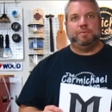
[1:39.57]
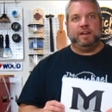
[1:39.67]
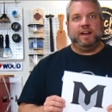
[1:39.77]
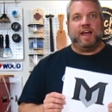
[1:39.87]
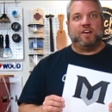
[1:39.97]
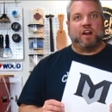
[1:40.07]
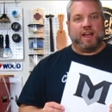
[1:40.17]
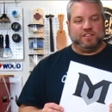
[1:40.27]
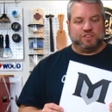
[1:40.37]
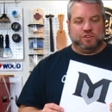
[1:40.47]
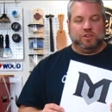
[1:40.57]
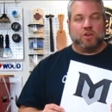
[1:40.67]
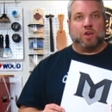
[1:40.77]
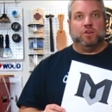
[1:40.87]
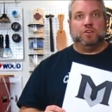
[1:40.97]
Printed out our high school
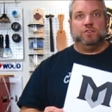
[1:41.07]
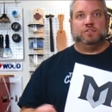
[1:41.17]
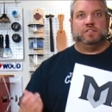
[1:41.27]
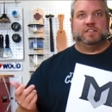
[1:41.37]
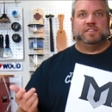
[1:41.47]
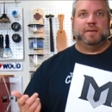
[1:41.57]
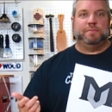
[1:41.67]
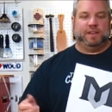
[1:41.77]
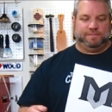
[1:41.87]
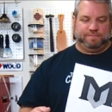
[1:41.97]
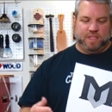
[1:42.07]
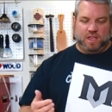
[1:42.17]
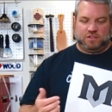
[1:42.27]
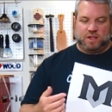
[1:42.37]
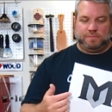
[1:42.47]
logo to use as a template.
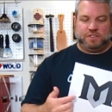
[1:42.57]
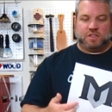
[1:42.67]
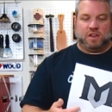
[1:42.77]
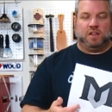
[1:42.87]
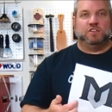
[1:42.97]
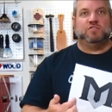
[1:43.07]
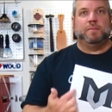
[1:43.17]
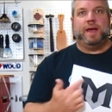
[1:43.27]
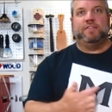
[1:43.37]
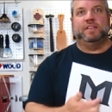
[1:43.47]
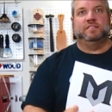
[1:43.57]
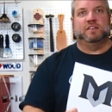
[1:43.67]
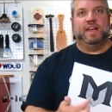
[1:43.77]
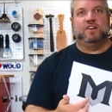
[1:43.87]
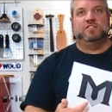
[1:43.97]
So I'm just going to trim out these
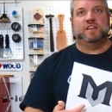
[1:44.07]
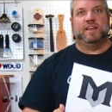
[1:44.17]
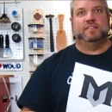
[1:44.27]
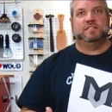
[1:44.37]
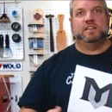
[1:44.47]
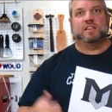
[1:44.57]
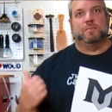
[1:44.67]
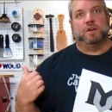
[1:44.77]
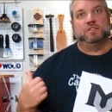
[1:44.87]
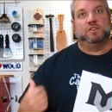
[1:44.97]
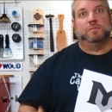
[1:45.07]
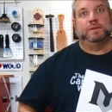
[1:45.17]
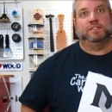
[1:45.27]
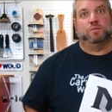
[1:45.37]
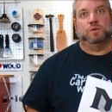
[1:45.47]
letters and stick them onto a
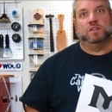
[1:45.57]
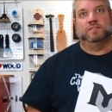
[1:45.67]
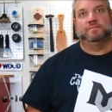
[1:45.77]
piece of wood.